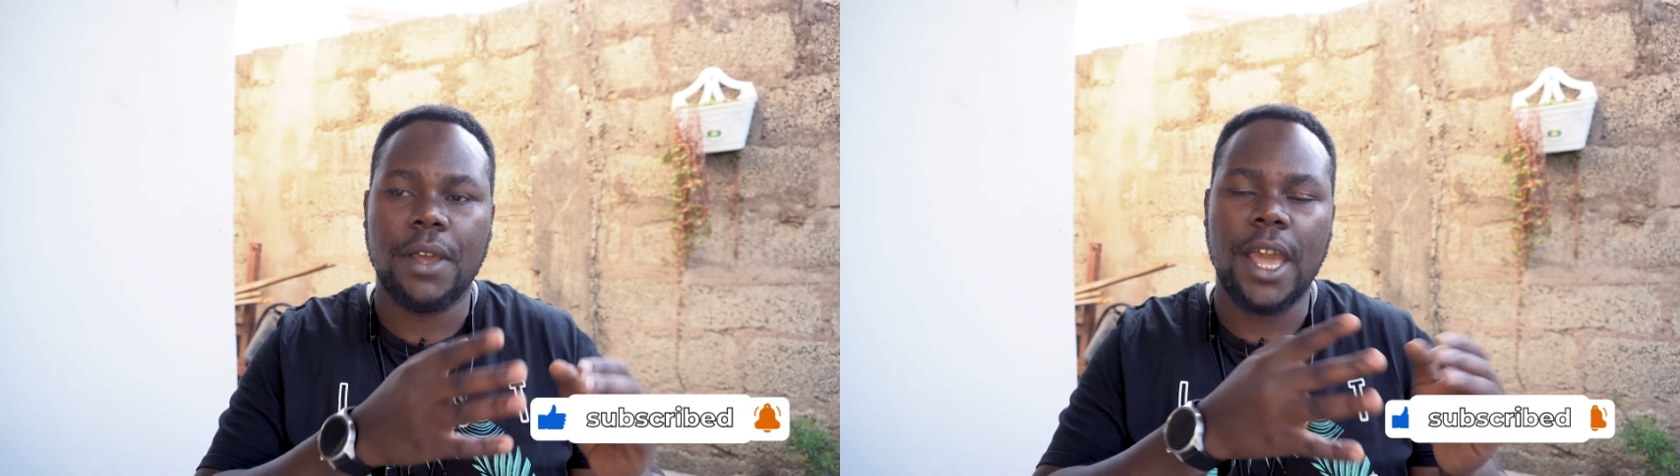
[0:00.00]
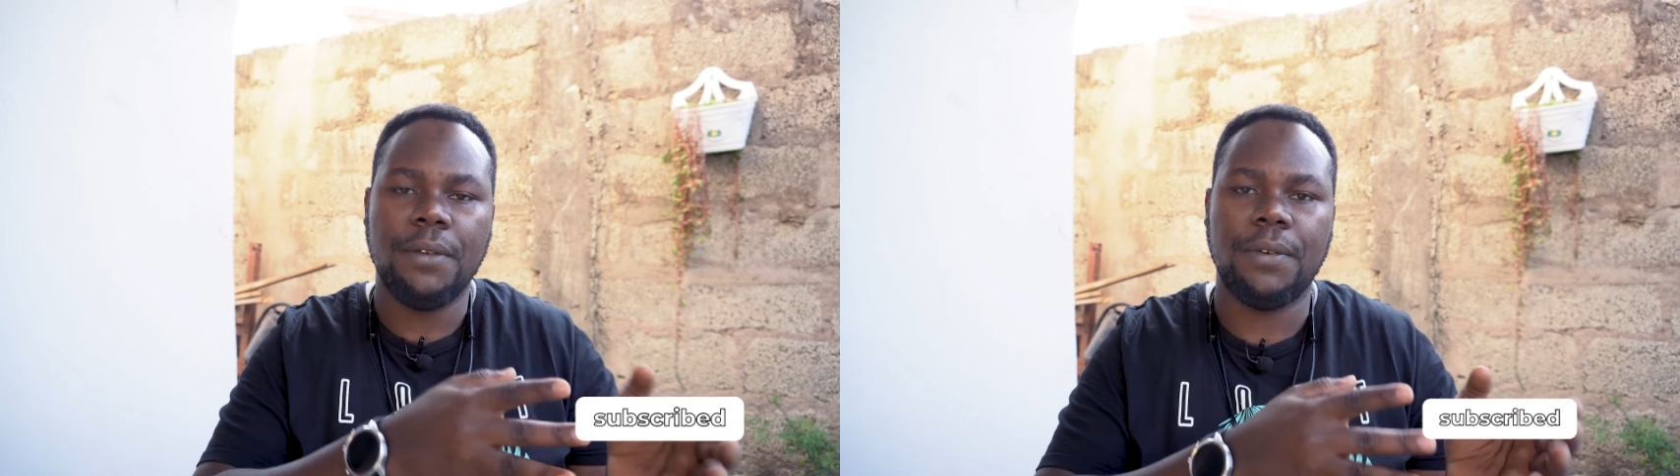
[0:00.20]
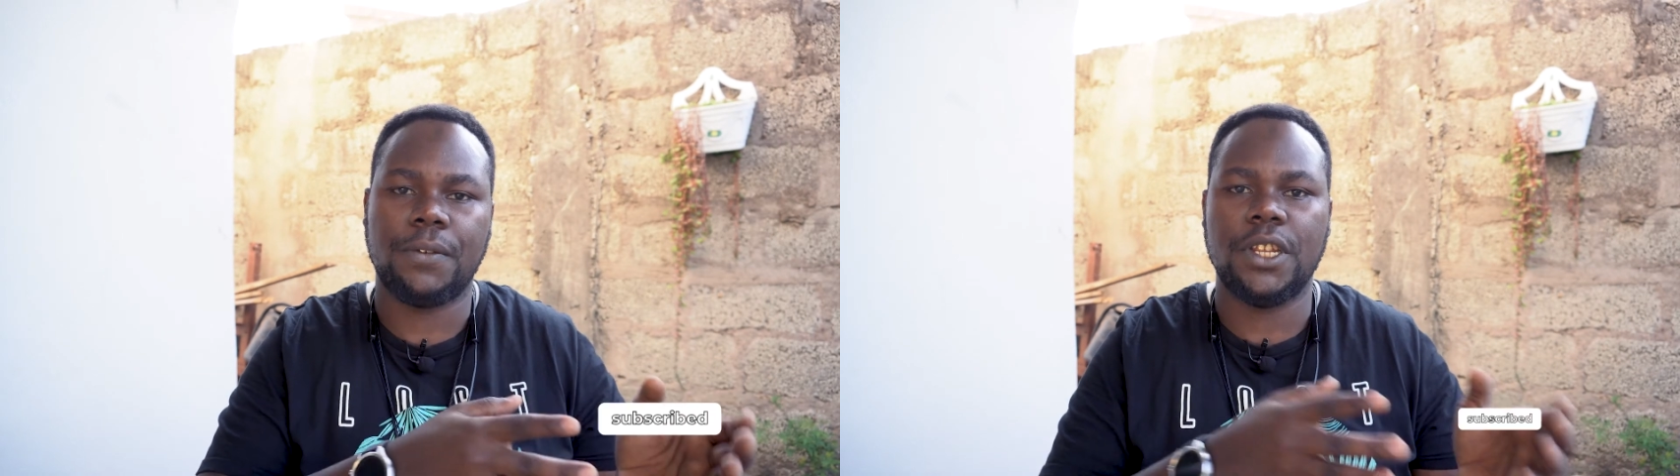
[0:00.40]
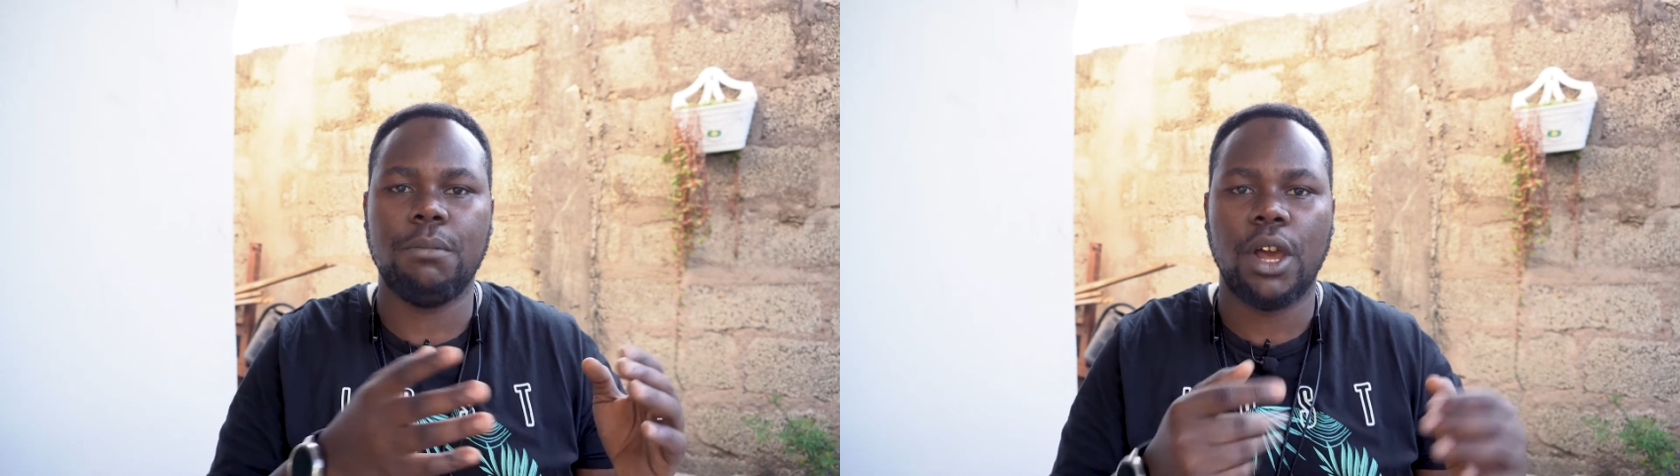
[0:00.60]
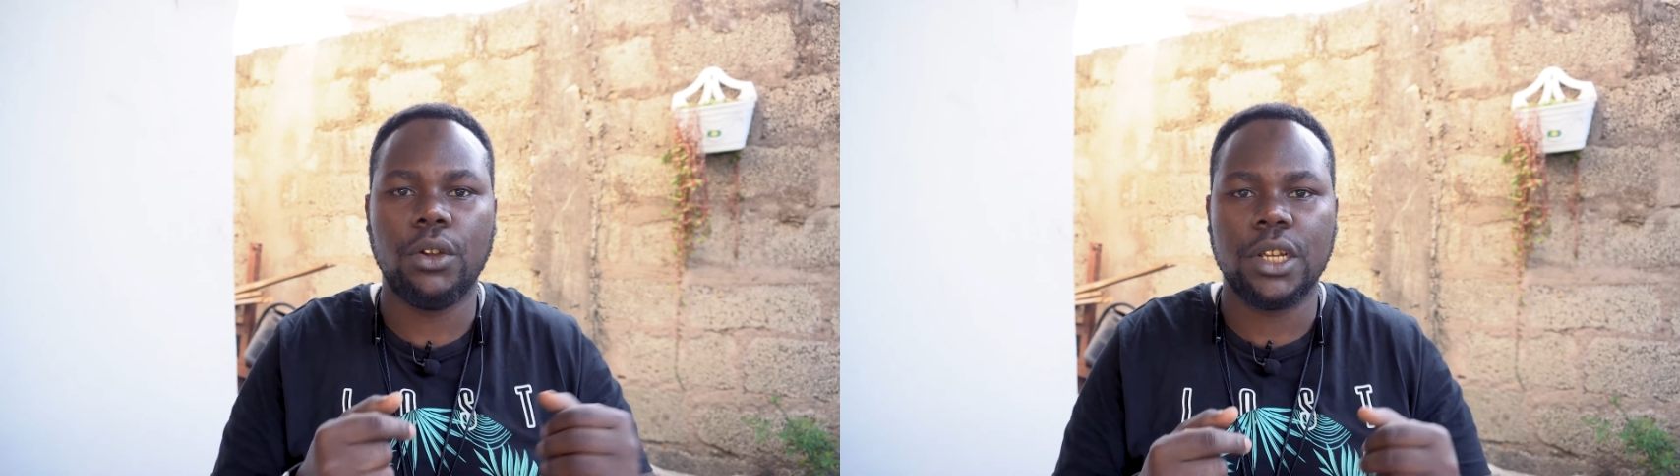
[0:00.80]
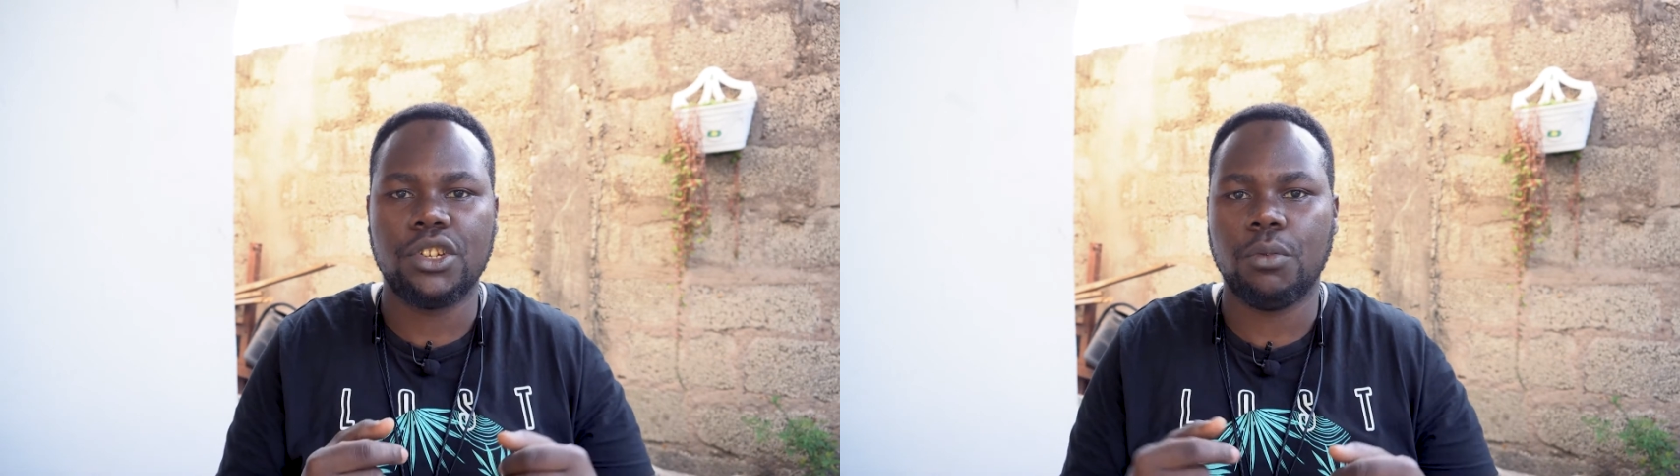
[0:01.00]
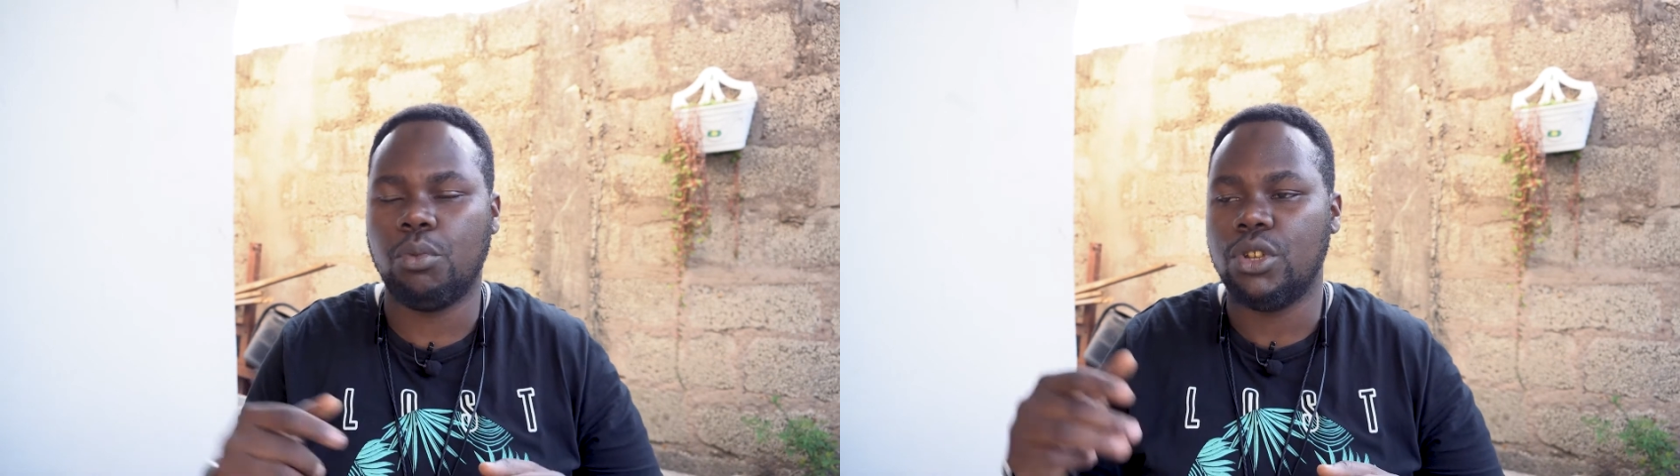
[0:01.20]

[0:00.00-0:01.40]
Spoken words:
A15 Bionic Chip,